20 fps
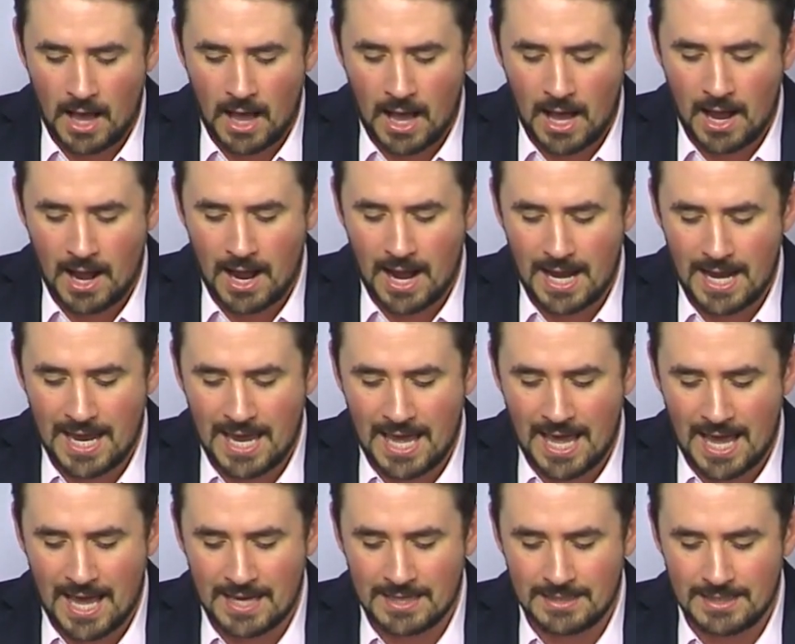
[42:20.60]
uh,
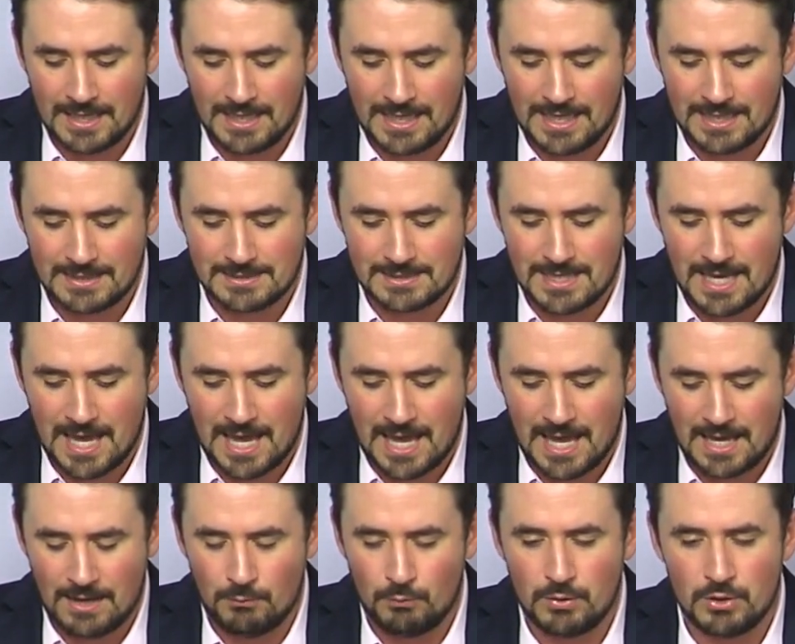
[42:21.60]
and it's
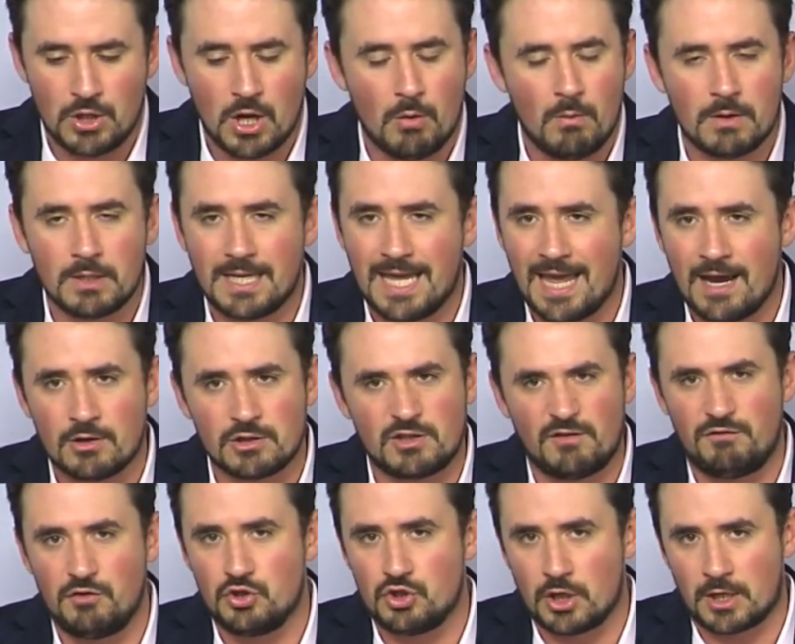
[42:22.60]
a, no one cares
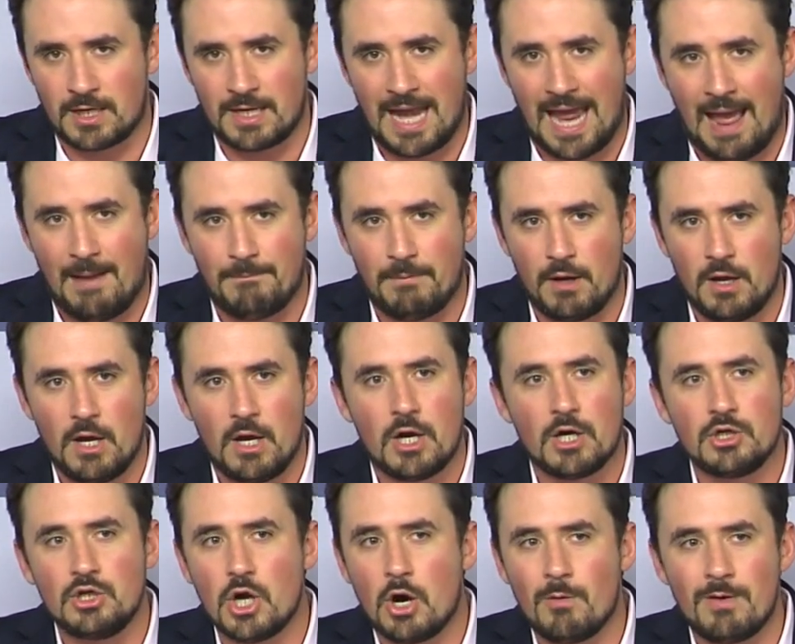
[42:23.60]
if you took a nap.
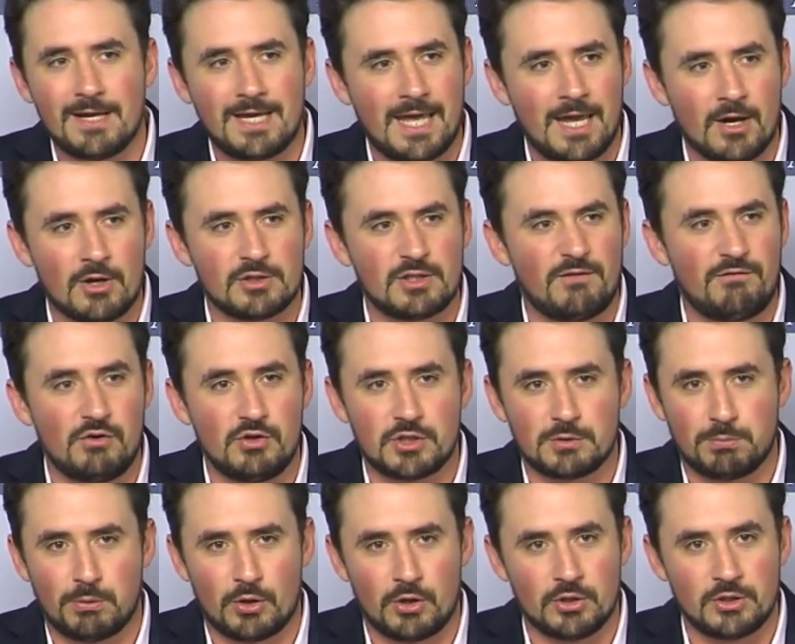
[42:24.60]
No one cares if you
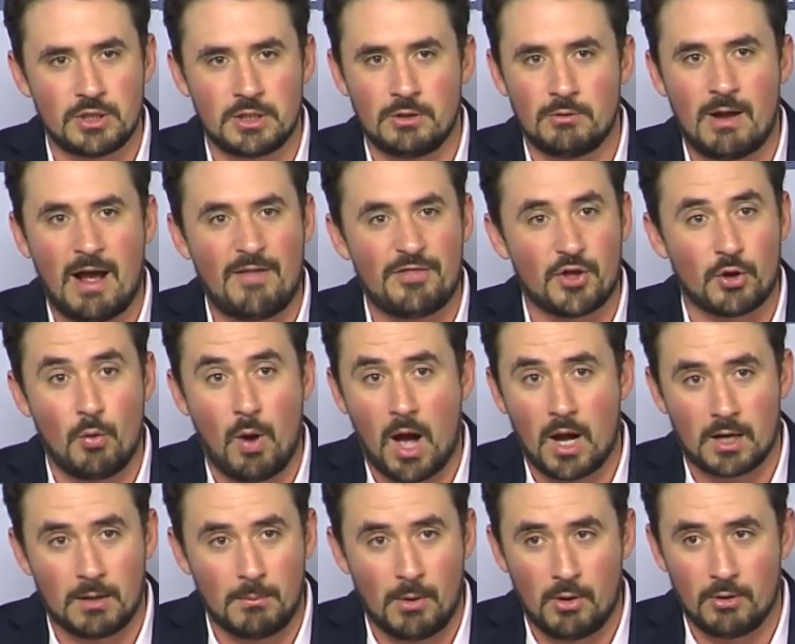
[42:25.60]
splurge and you got the
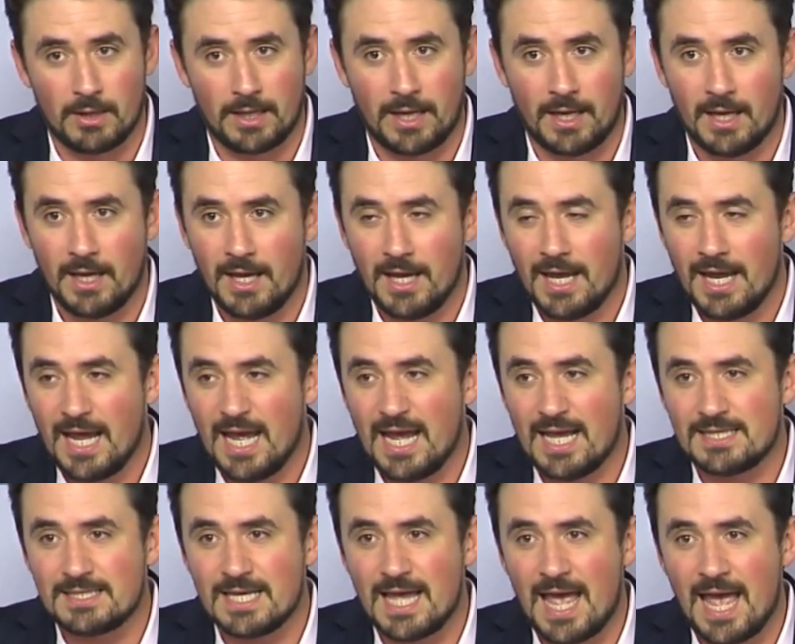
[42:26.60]
guacamole.
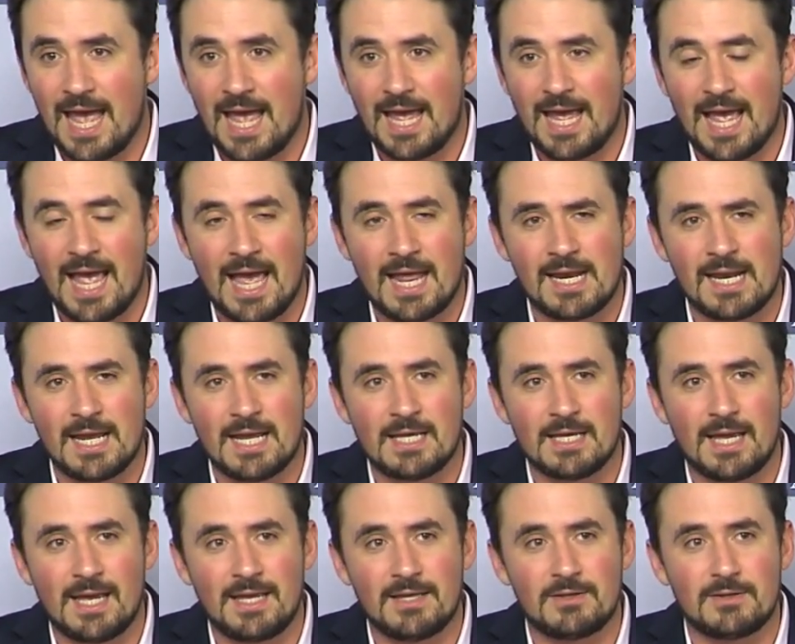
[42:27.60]
It's a, and
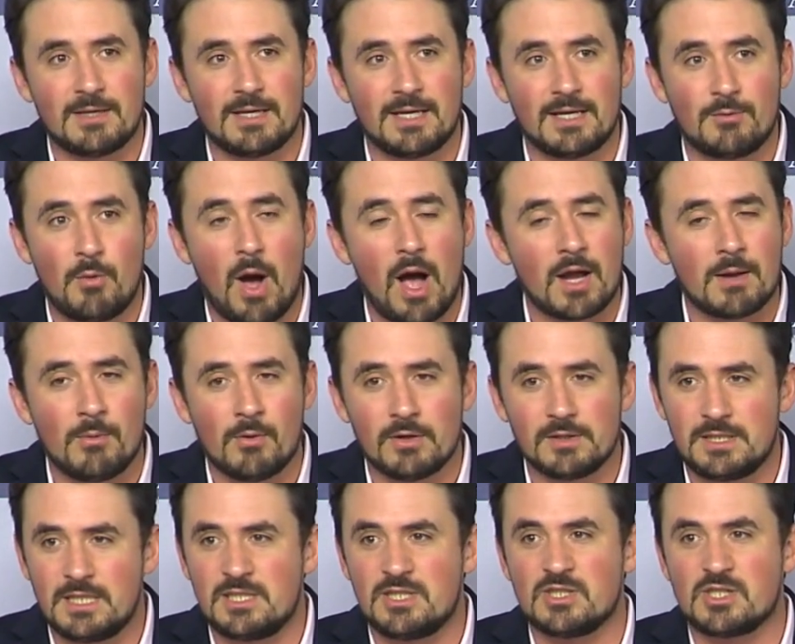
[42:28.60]
it, it's, guacamole guacamole
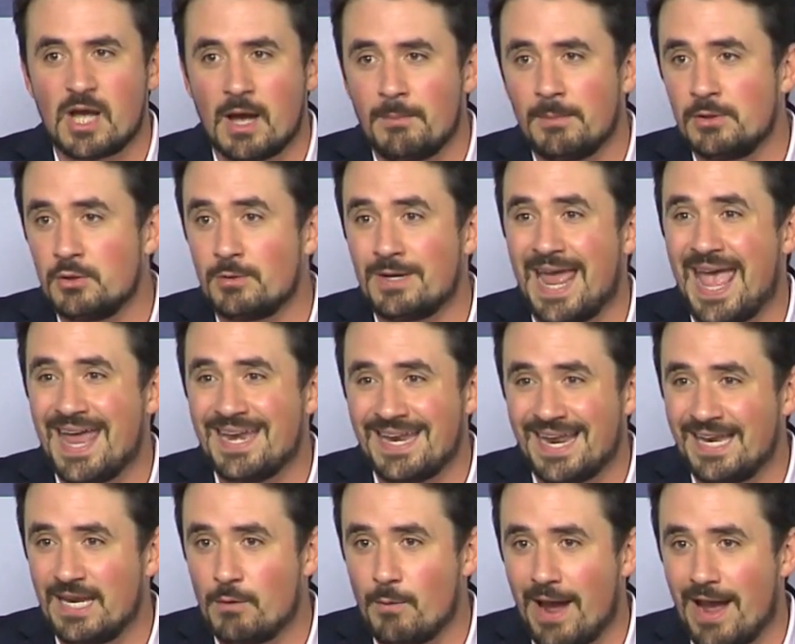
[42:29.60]
season's coming to an end
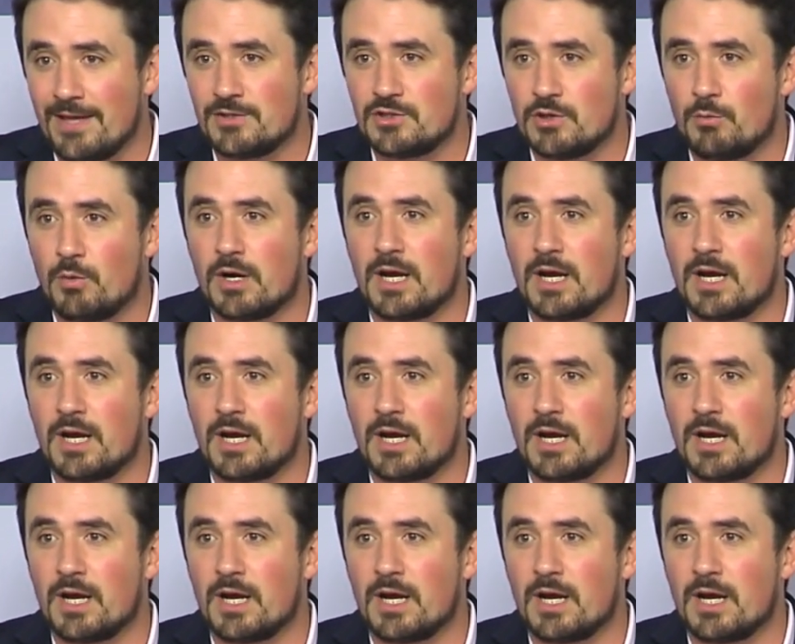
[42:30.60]
anyway, so we're